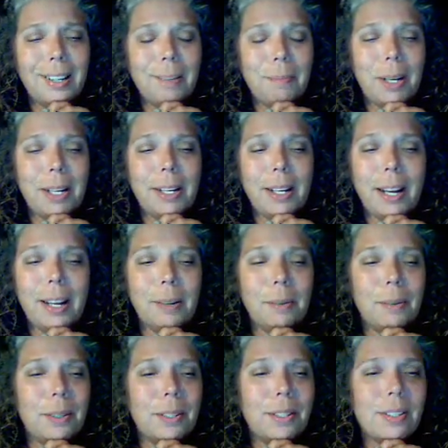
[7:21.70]
My Nana
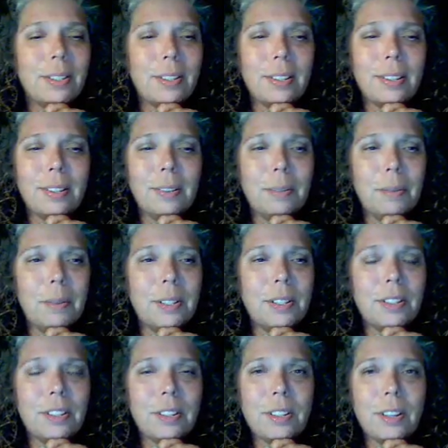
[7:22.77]
was
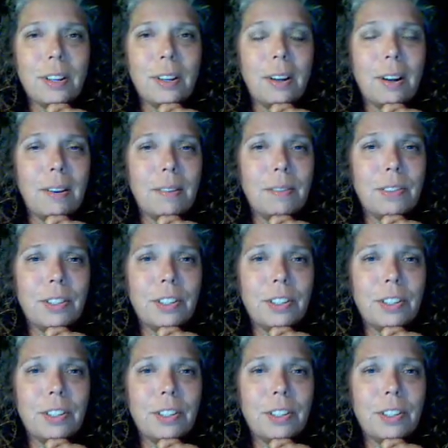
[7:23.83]
just a love.